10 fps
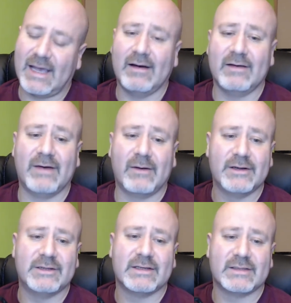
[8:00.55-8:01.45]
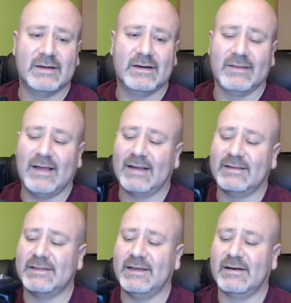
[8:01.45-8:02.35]
If I would just unlock
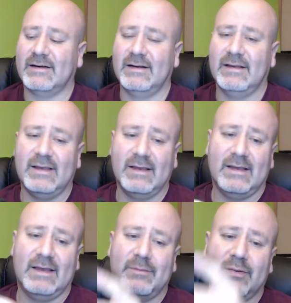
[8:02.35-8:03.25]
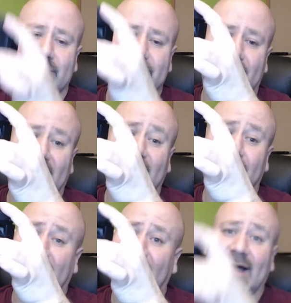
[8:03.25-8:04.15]
this here, it pulls
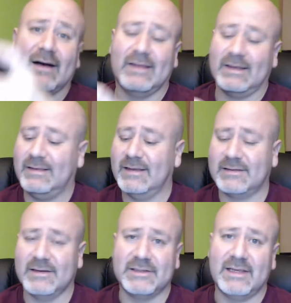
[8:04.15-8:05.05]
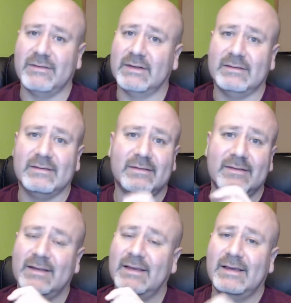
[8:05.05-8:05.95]
right out. Like, this doesn't even
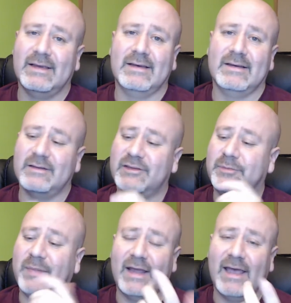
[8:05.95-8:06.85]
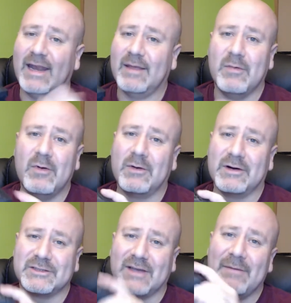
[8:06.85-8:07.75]
spin it anymore,
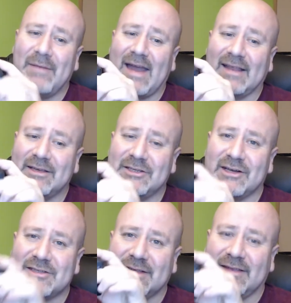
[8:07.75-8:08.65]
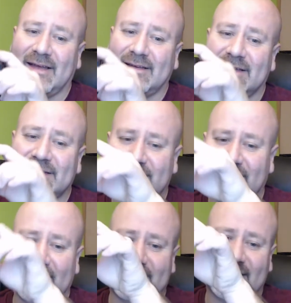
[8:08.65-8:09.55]
so I manually adjust it like this. See,
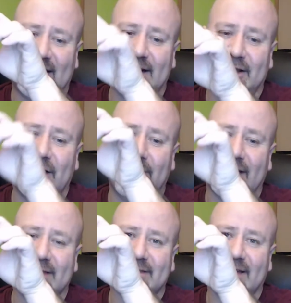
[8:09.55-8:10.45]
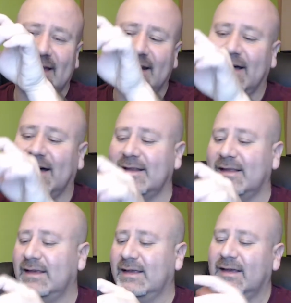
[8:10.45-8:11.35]
it's kind of going, it's kind of not.
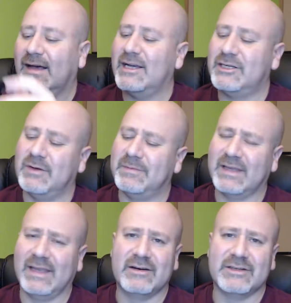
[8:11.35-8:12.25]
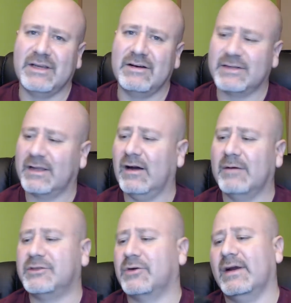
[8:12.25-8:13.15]
I stripped the gears years ago. I'm
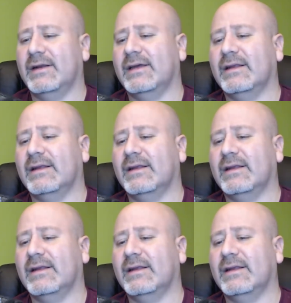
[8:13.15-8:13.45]
sure I did.